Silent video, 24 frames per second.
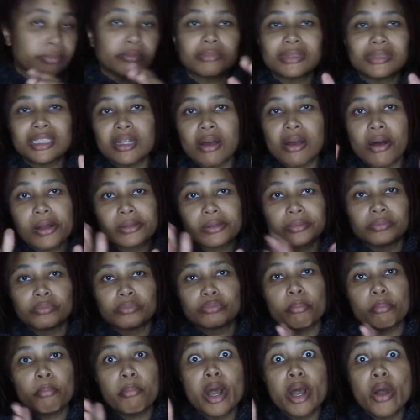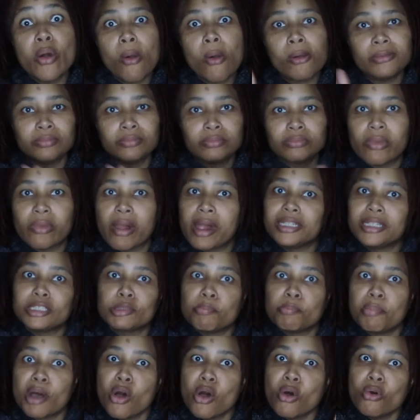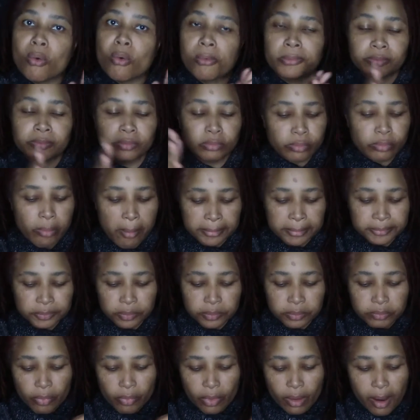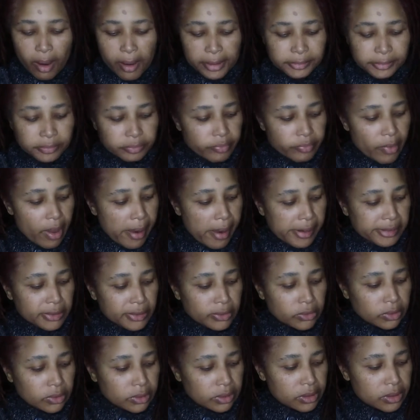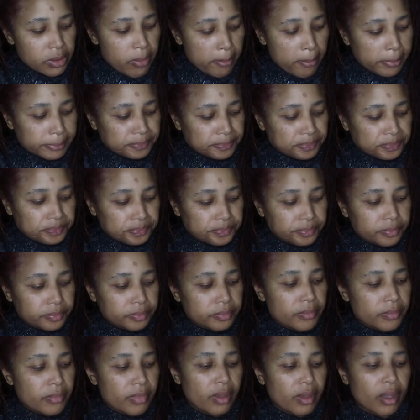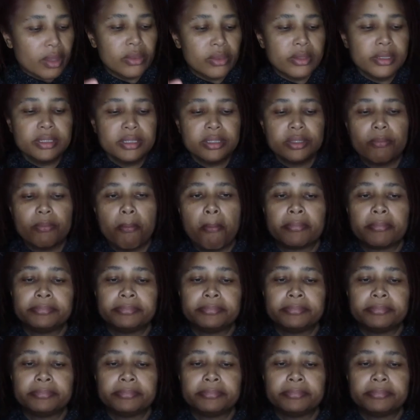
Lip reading: my dog Bo, that's Bo, I used this